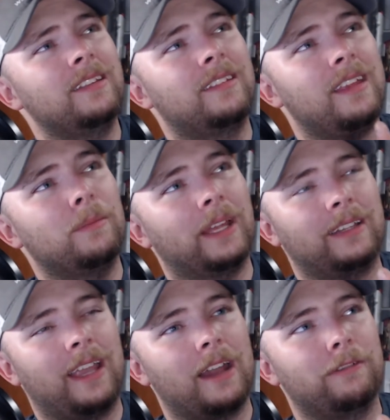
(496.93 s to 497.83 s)
seem like
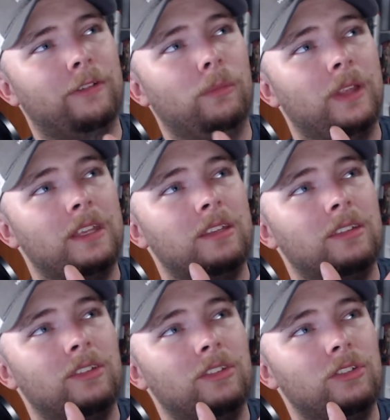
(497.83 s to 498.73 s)
the kind of film that
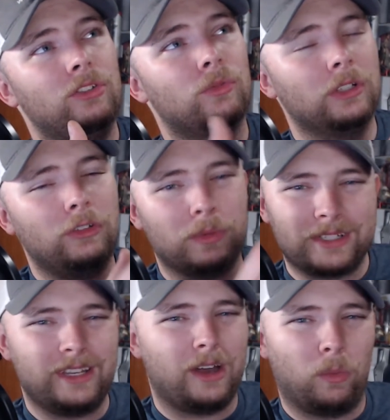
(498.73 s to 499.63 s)
you really just want to
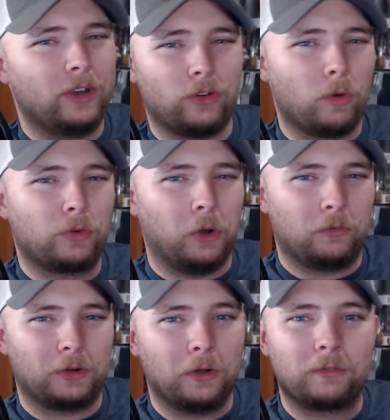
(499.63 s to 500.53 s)
sit down and watch over and
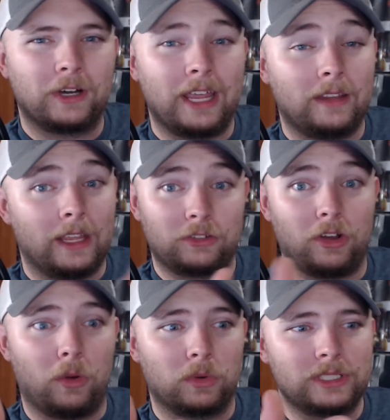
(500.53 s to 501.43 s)
over and over again, like
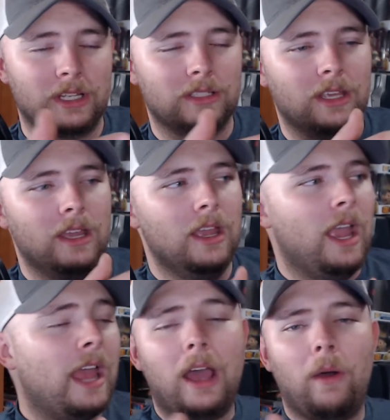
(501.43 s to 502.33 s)
Star Wars does.
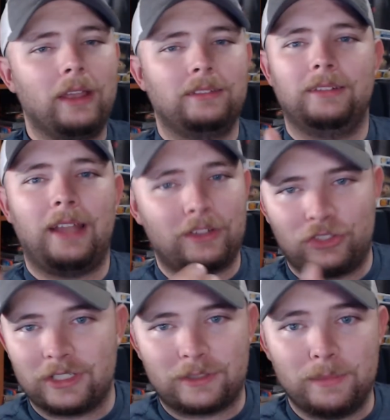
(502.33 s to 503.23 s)
And now that's
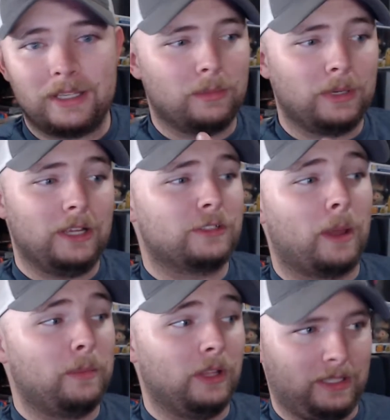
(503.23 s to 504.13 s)
just me. Somebody else
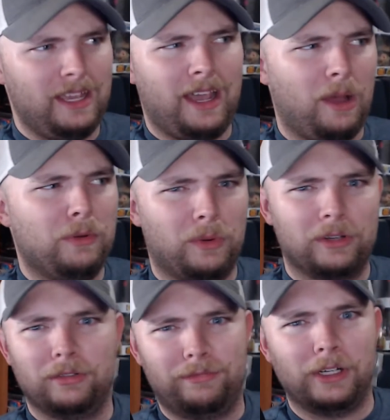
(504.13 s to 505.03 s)
might be like, yeah, I want to
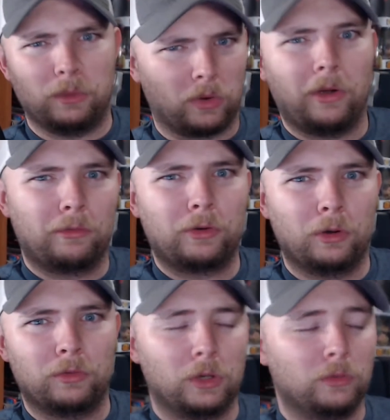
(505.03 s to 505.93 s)
watch Infinity War over and
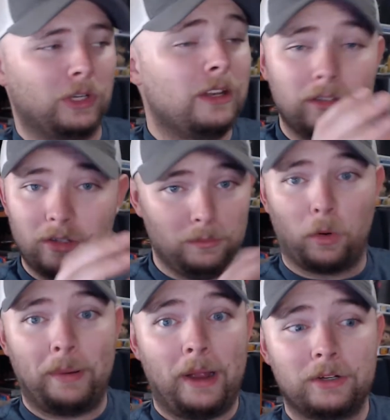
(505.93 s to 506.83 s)
over and over again.
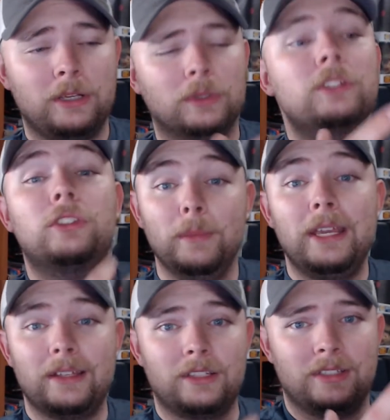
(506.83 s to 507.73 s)
More power to you. But to
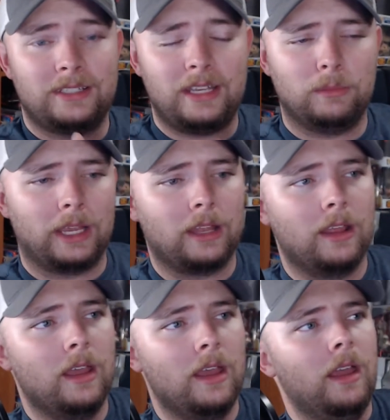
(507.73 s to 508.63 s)
me, it didn't seem like it.
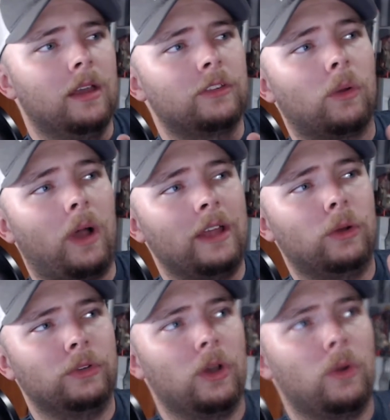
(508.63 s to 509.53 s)
So I
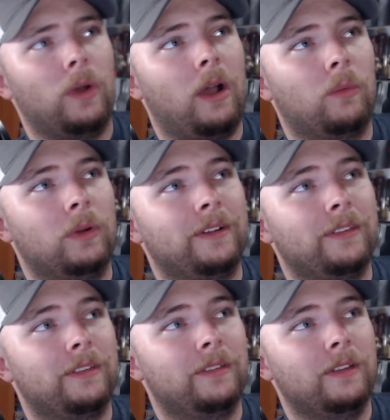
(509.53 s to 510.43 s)
don't know how
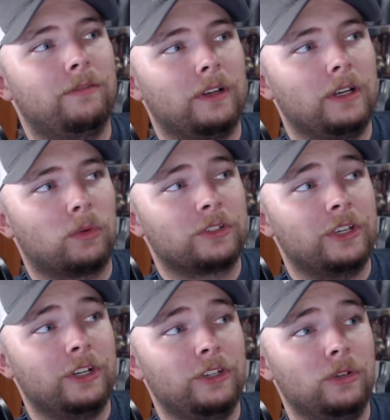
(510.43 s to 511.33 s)
well Infinity War is
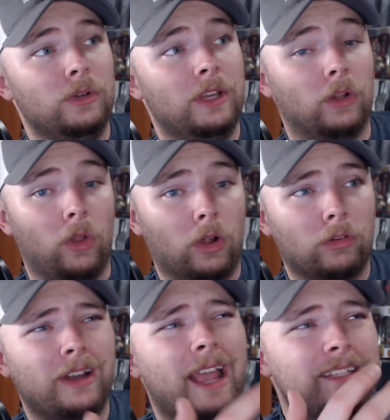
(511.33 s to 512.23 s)
going to do in the long
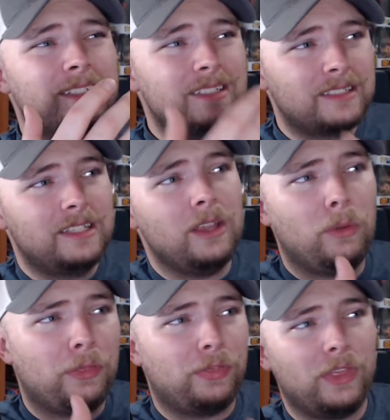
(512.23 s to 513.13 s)
run. I
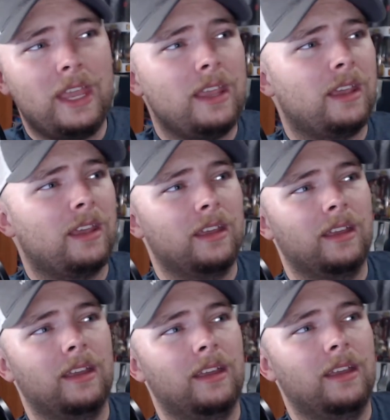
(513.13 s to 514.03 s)
still don't think
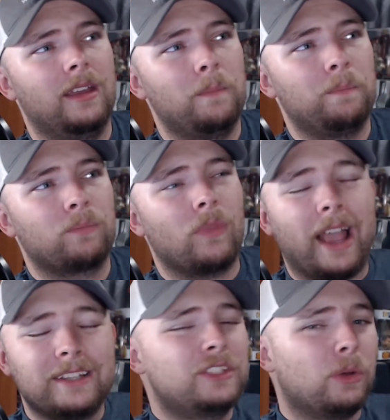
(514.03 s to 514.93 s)

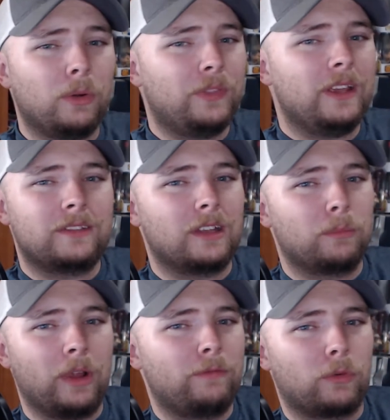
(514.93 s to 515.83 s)
it's going to
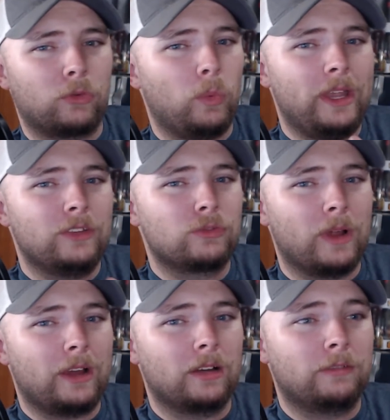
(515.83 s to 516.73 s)
break Force Awakens'
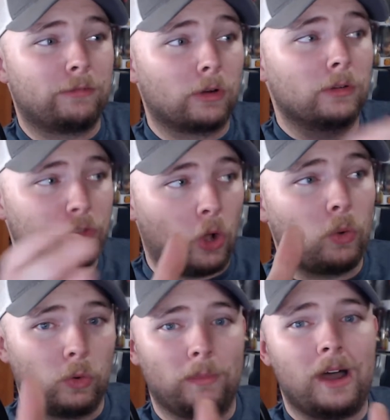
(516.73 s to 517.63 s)
record for
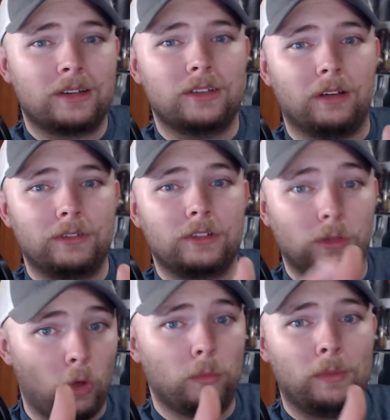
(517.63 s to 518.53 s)
total box office,
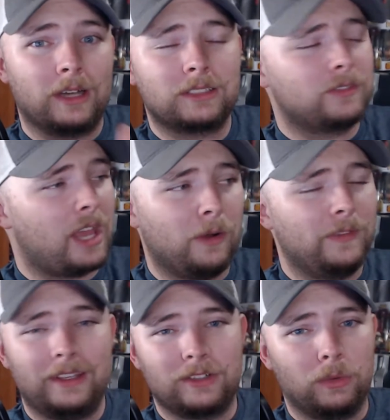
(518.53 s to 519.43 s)
global box office. I don't
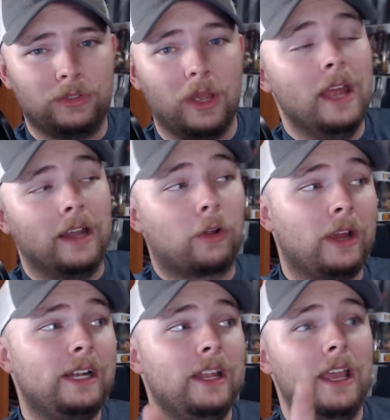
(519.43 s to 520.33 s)
think it's going to. Now,
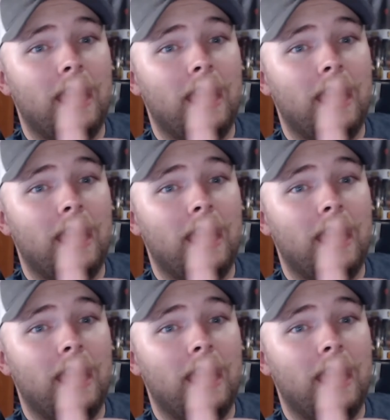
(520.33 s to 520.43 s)
granted,